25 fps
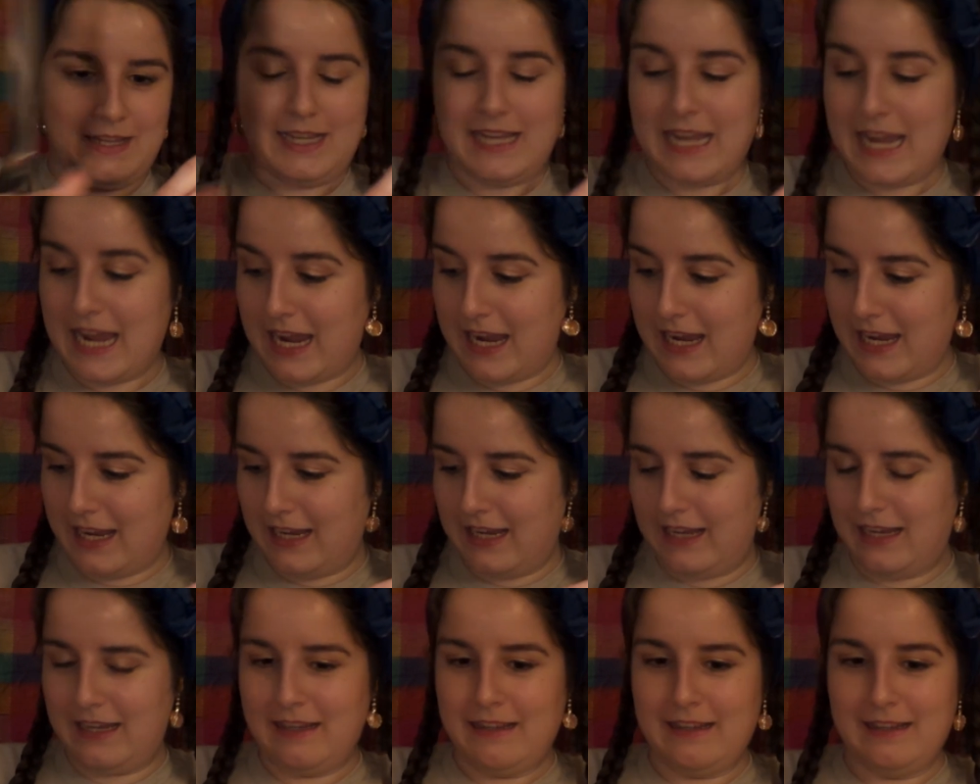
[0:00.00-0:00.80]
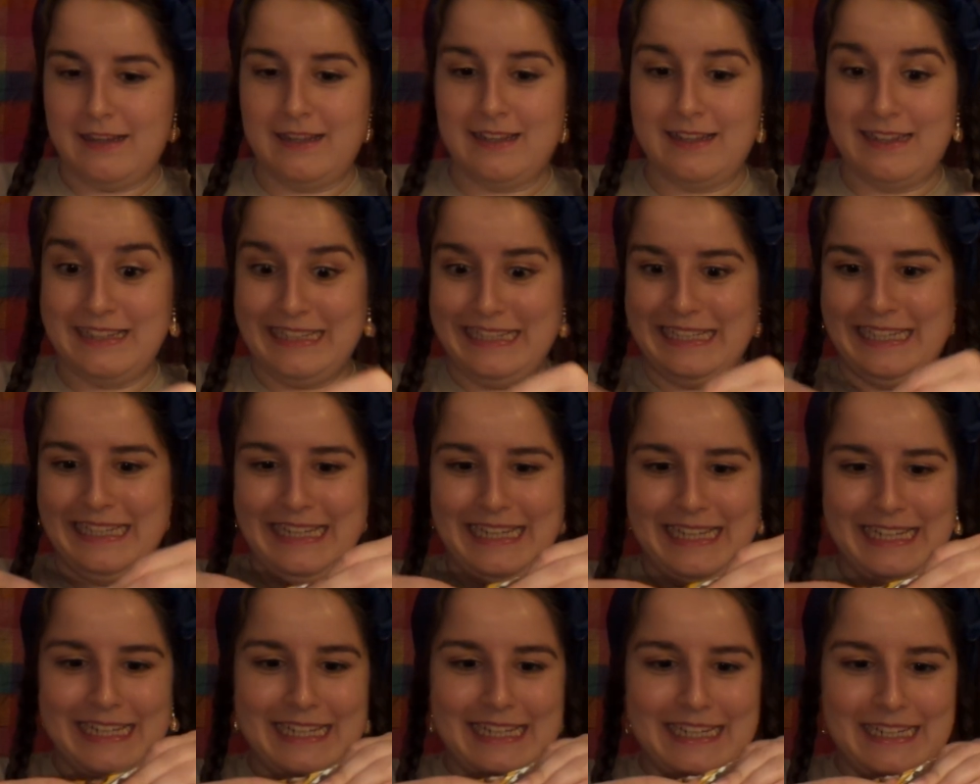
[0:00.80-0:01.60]
Yay!
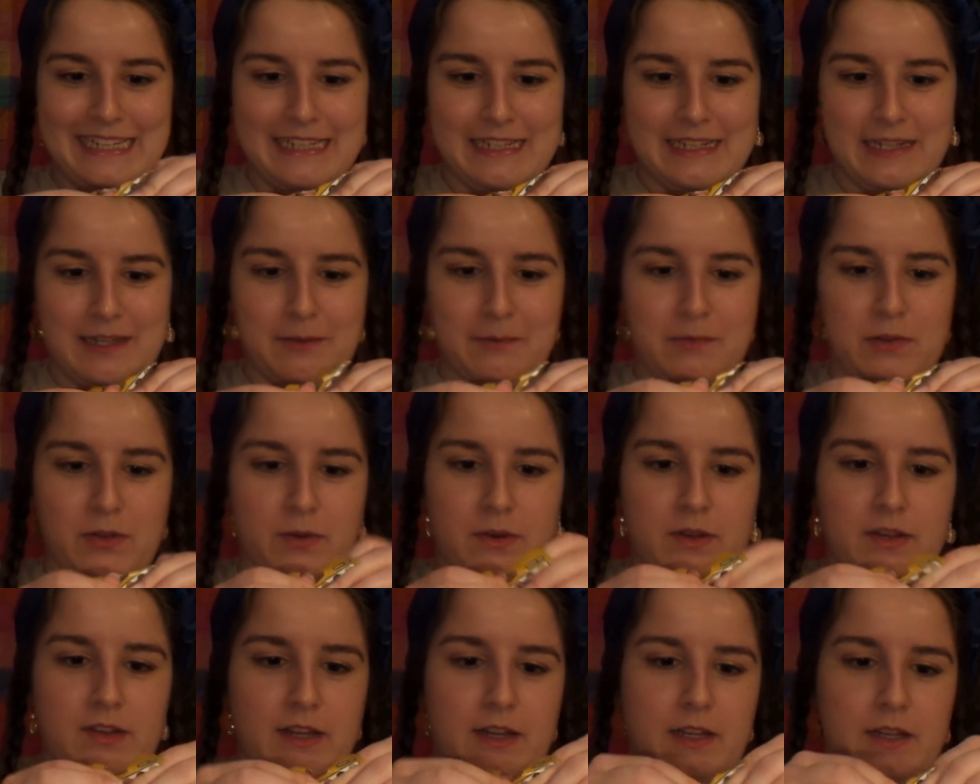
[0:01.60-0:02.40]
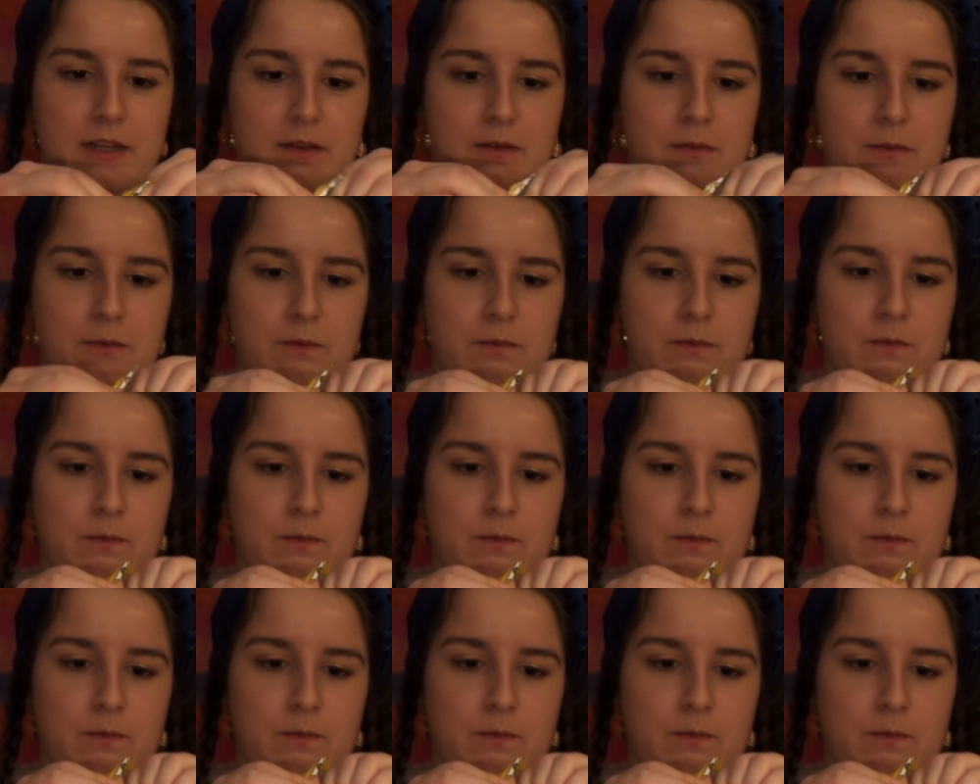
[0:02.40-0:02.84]
I'm so excited.